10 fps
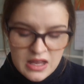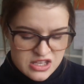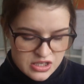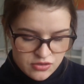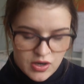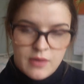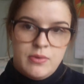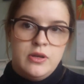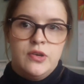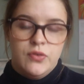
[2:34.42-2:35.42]
It's just very
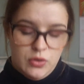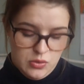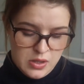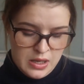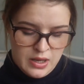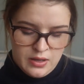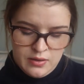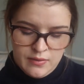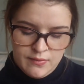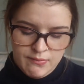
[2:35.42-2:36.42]
beautiful.
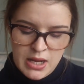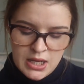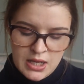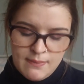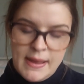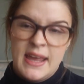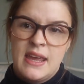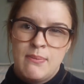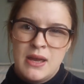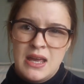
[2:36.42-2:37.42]
Mainly
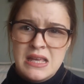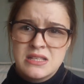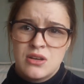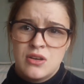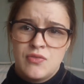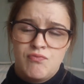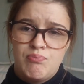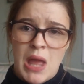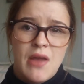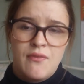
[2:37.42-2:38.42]
pinky, but it has got a
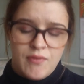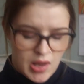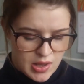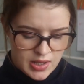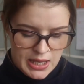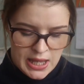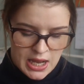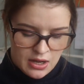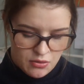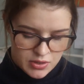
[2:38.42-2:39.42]
bit of
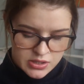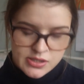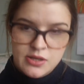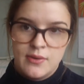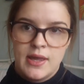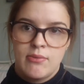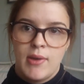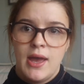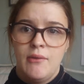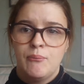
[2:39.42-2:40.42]
yellowness to it as
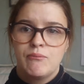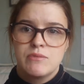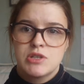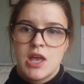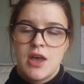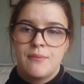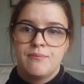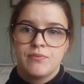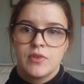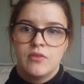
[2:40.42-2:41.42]
well, so
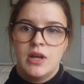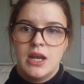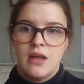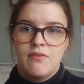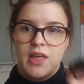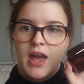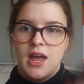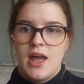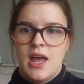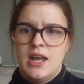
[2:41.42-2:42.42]
really love
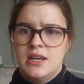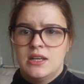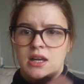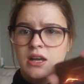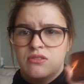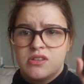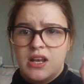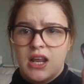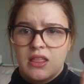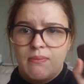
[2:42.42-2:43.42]
that. And I also
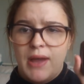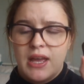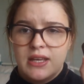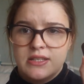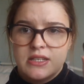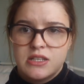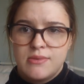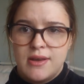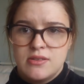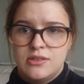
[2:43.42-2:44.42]
like the packaging as
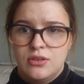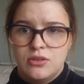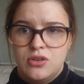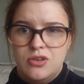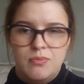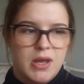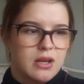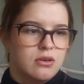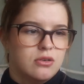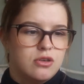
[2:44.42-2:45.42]
well. It's not too
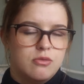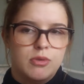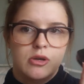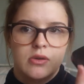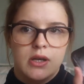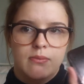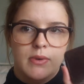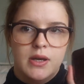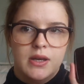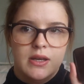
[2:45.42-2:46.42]
big, not too bulky,
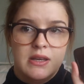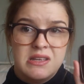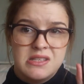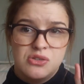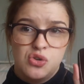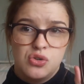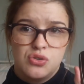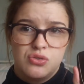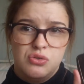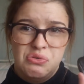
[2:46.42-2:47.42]
but is not
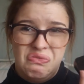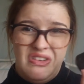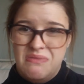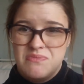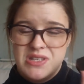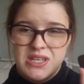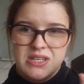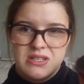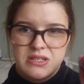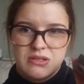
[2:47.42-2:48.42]
too flimsy
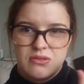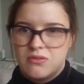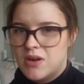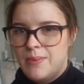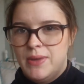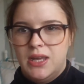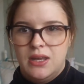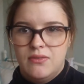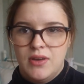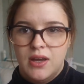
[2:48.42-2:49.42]
and
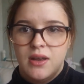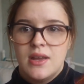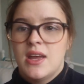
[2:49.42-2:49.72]
crappy either.